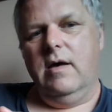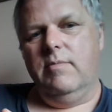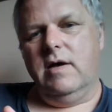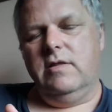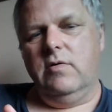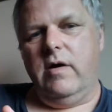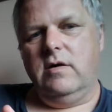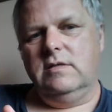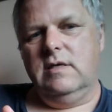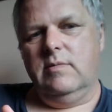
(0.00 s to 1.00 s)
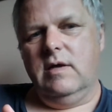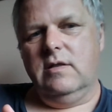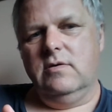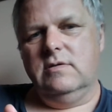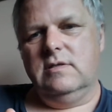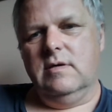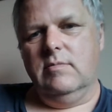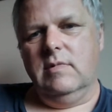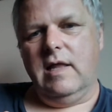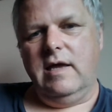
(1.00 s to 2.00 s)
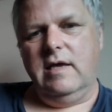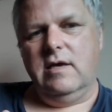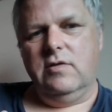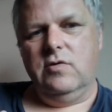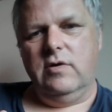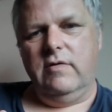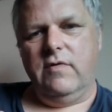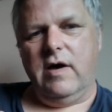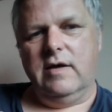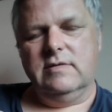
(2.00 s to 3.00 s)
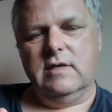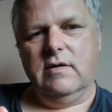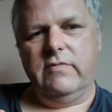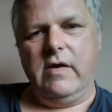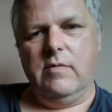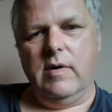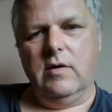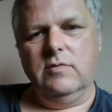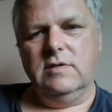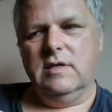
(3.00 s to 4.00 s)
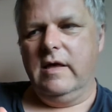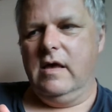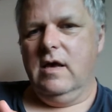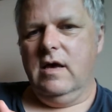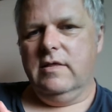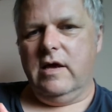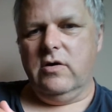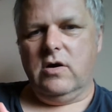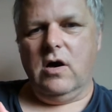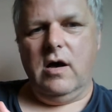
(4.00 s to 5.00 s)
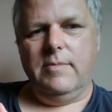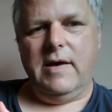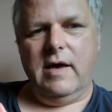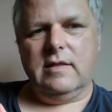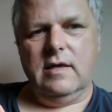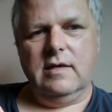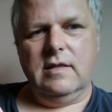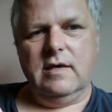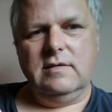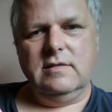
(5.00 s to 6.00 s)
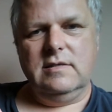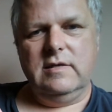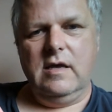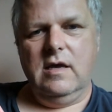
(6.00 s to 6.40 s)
But there are some, like, there's some Leica 35s that have come out that are compact like this,